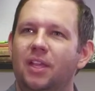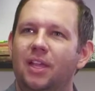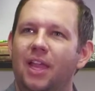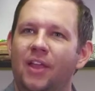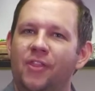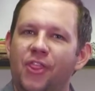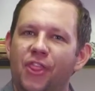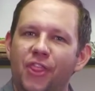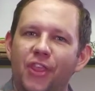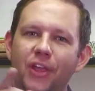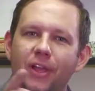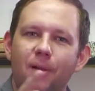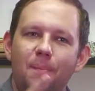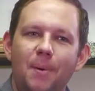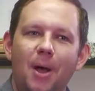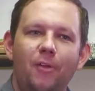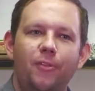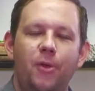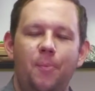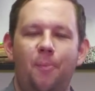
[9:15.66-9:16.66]
And think
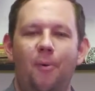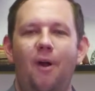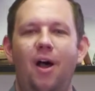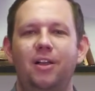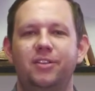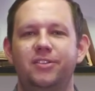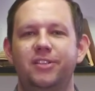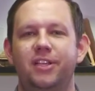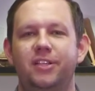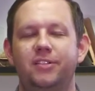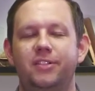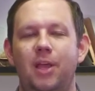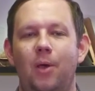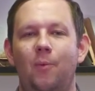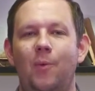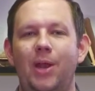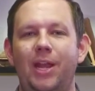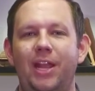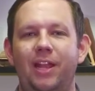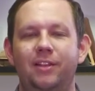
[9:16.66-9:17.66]
about the process
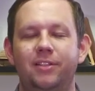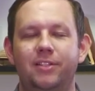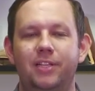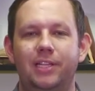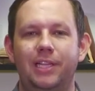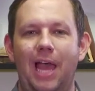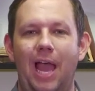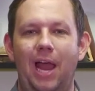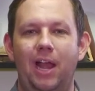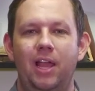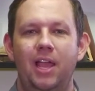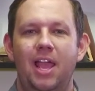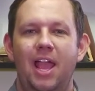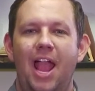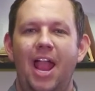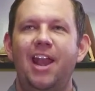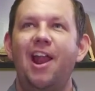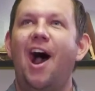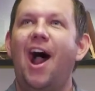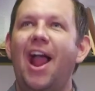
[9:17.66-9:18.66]
that went into that.
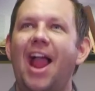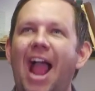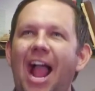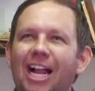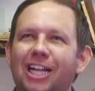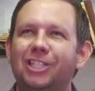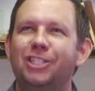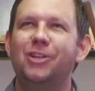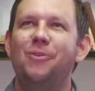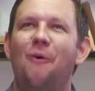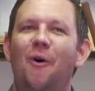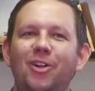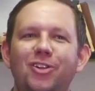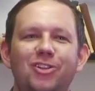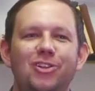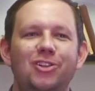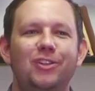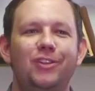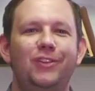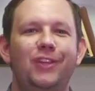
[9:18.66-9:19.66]
And I actually
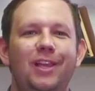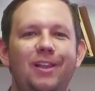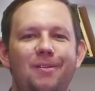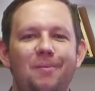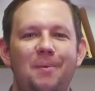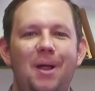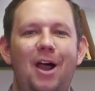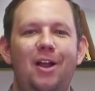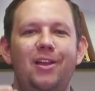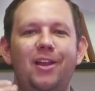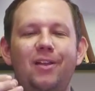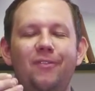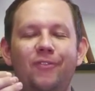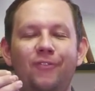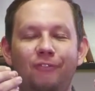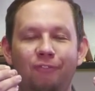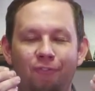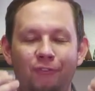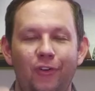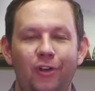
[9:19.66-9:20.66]
want you to think about it
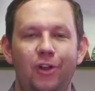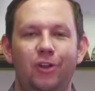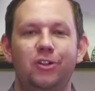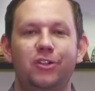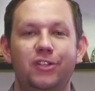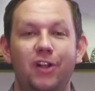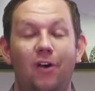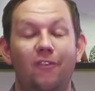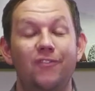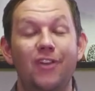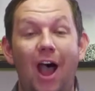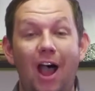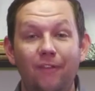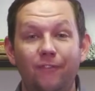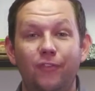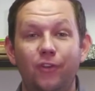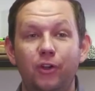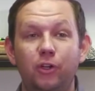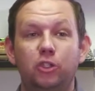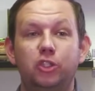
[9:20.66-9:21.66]
for yourself,
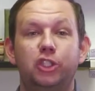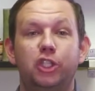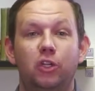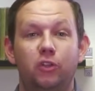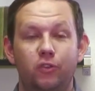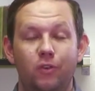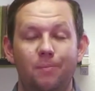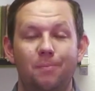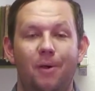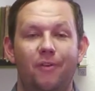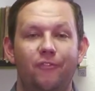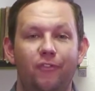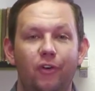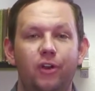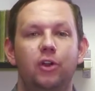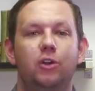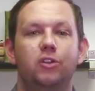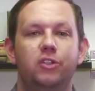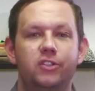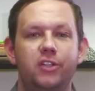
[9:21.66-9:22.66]
not for your children, but
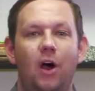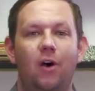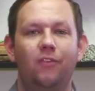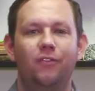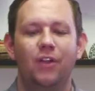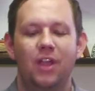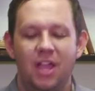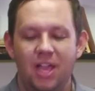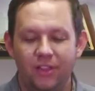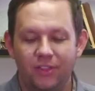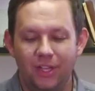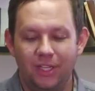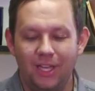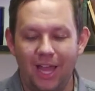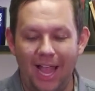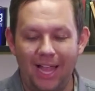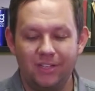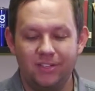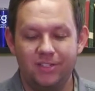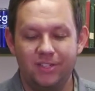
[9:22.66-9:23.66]
for yourself. The
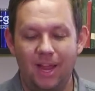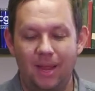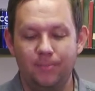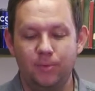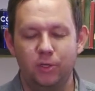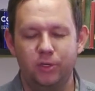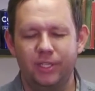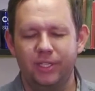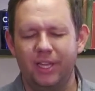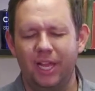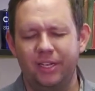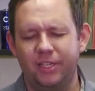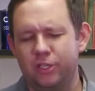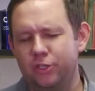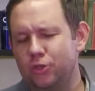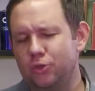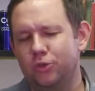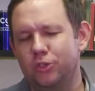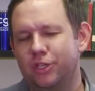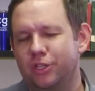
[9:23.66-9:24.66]
last time you did that,
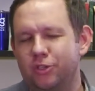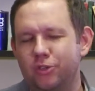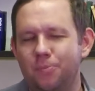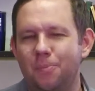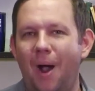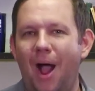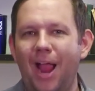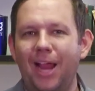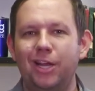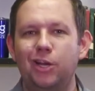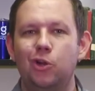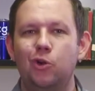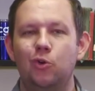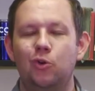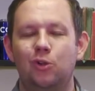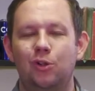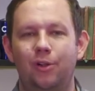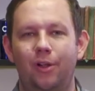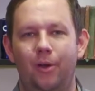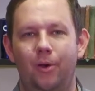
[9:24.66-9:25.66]
did you buy new
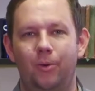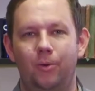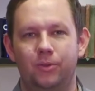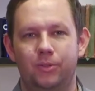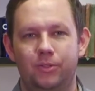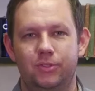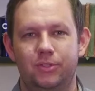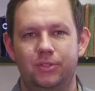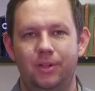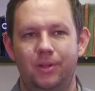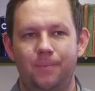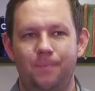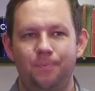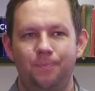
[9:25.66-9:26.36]
clothes?